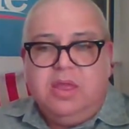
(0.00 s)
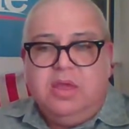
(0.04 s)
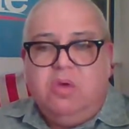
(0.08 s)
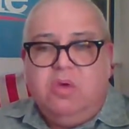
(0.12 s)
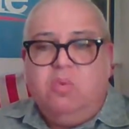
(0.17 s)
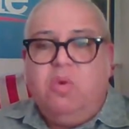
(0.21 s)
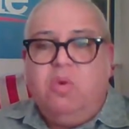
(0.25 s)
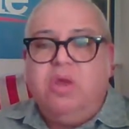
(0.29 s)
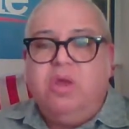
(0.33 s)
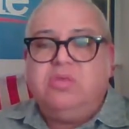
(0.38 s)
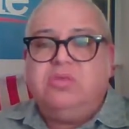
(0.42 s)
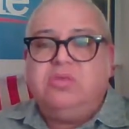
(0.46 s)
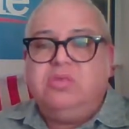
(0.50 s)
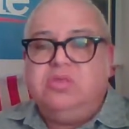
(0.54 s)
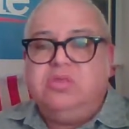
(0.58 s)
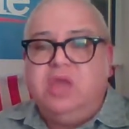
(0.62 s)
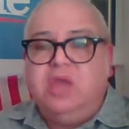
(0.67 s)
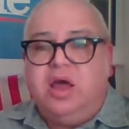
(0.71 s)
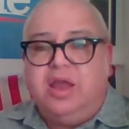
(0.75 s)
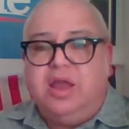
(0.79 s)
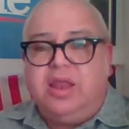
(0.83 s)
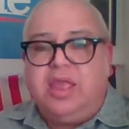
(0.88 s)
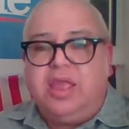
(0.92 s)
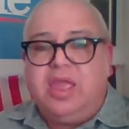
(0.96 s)
was
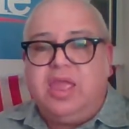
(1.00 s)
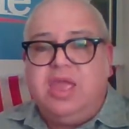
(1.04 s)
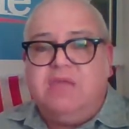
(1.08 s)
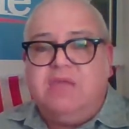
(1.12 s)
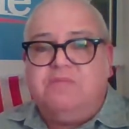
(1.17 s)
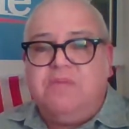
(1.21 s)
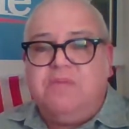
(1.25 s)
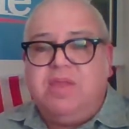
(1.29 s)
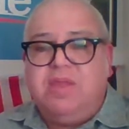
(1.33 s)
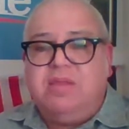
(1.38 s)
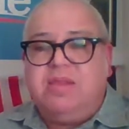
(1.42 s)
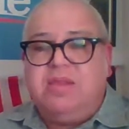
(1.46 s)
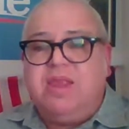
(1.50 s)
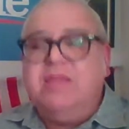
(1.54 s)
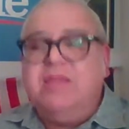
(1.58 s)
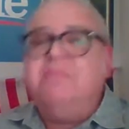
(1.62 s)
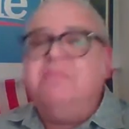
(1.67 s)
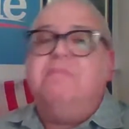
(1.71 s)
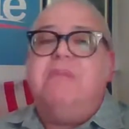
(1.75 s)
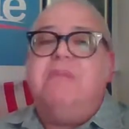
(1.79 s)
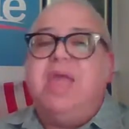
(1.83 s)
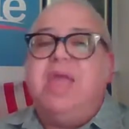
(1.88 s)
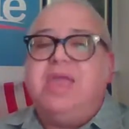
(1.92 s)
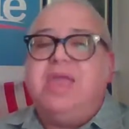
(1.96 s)
done. If it
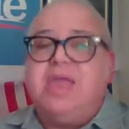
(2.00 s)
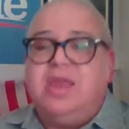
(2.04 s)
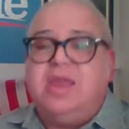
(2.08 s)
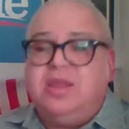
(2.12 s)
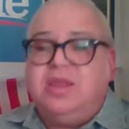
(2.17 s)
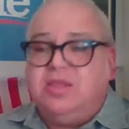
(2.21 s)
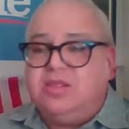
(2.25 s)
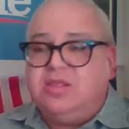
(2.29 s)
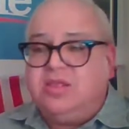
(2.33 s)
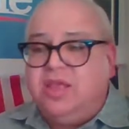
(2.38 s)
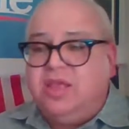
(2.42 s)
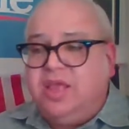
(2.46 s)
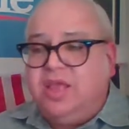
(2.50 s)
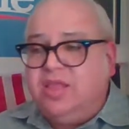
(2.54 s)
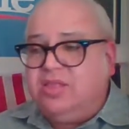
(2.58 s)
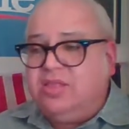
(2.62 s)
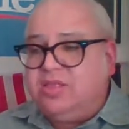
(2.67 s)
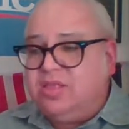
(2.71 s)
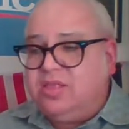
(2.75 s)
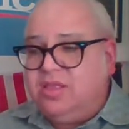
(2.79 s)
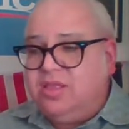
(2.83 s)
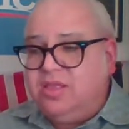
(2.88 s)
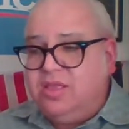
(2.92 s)
didn't make any sense,